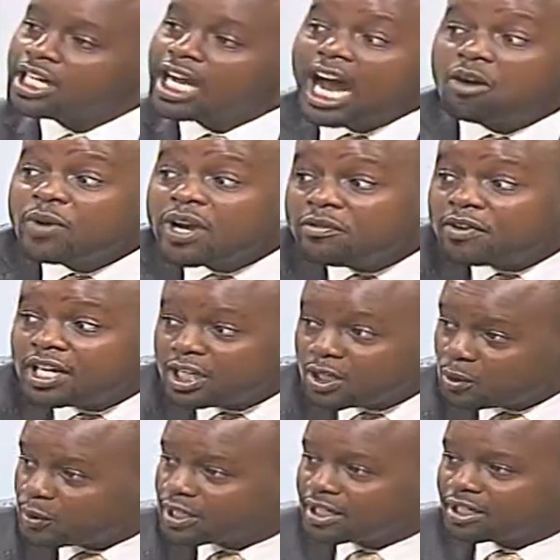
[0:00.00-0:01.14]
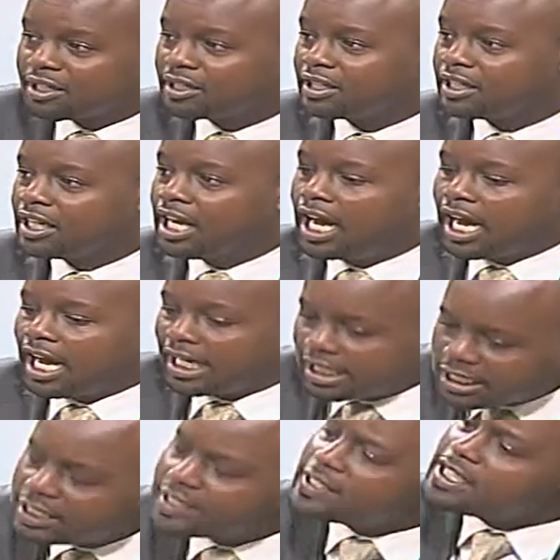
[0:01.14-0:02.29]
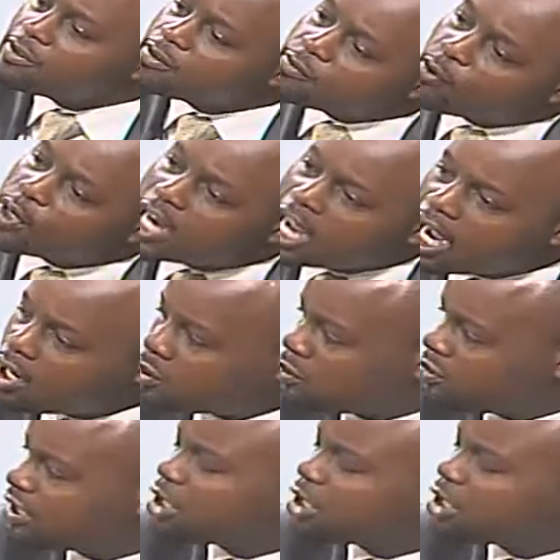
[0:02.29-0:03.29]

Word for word: However, look, at least for now, the